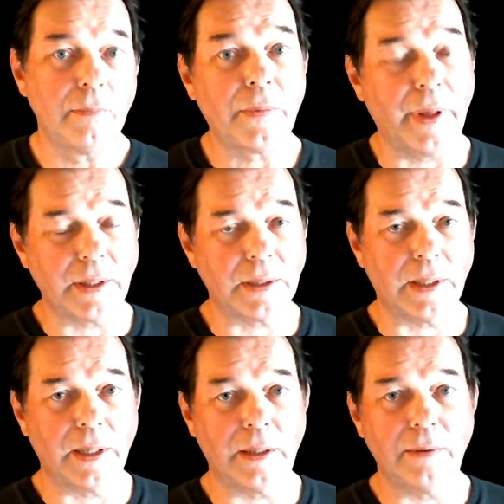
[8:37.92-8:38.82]
Thanks
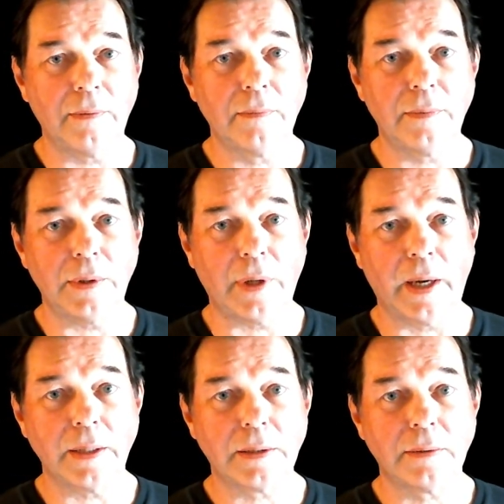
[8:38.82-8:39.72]
again, you
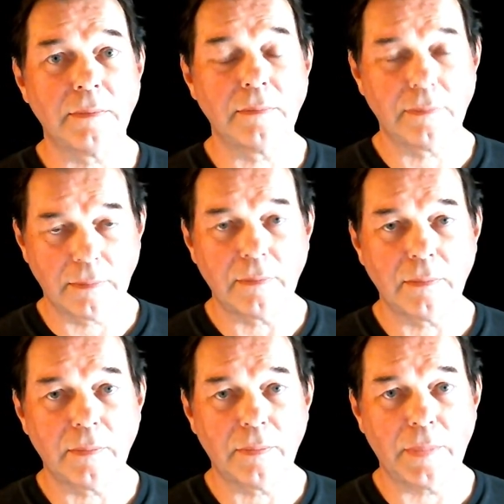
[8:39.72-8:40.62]
guys.
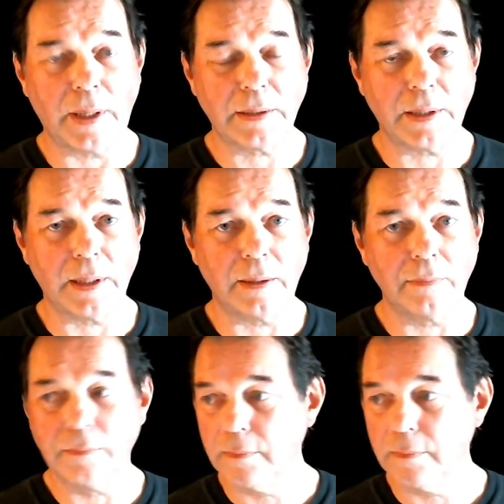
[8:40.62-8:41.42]
Thanks again.